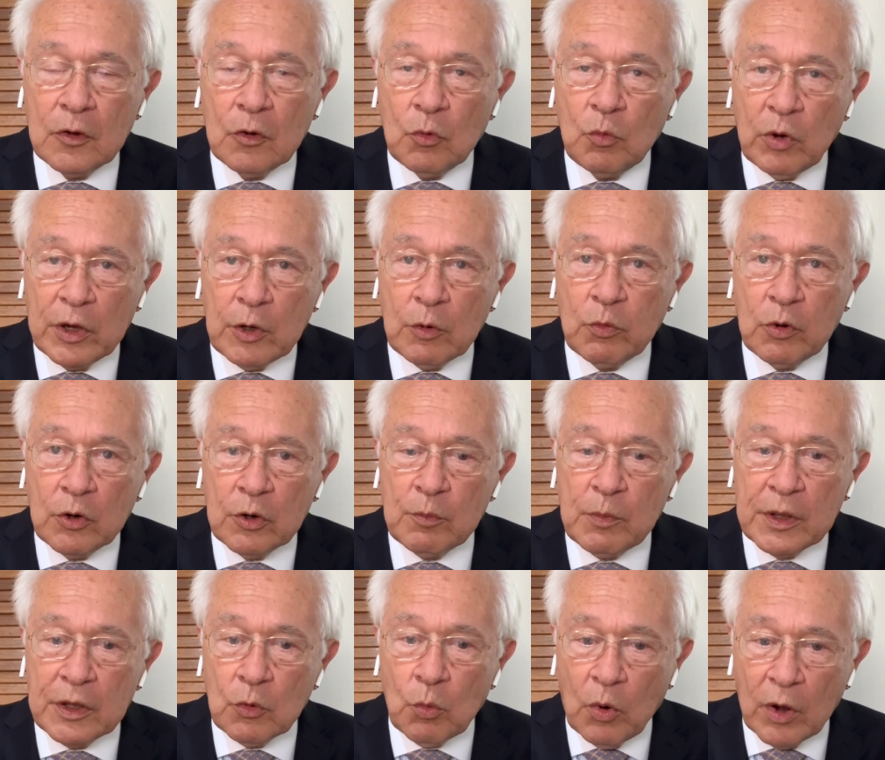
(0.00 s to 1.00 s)
we would
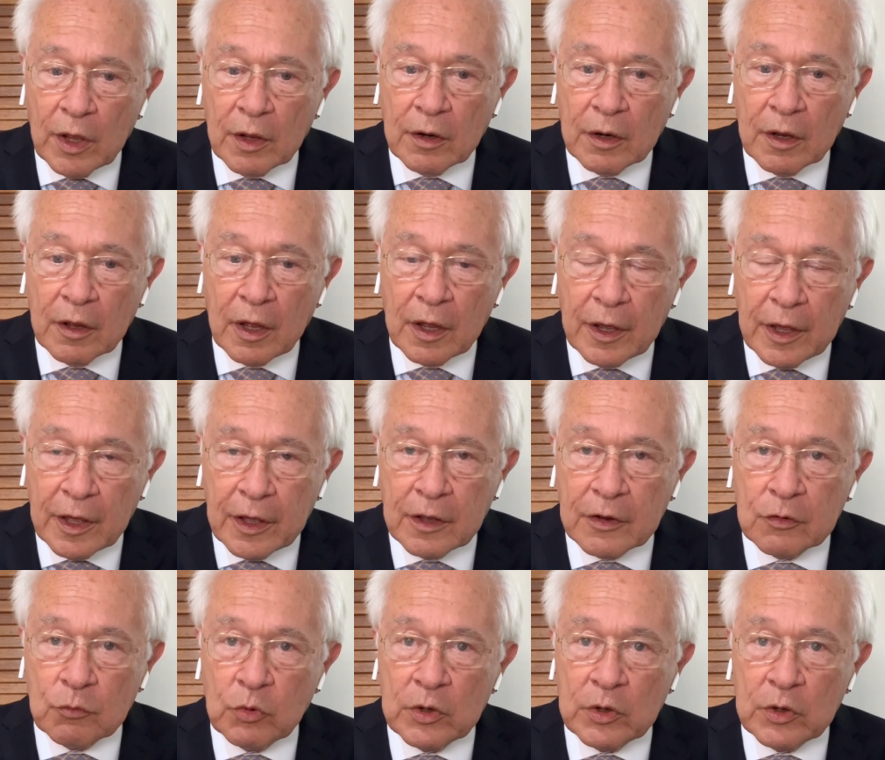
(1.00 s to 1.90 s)
be well ahead.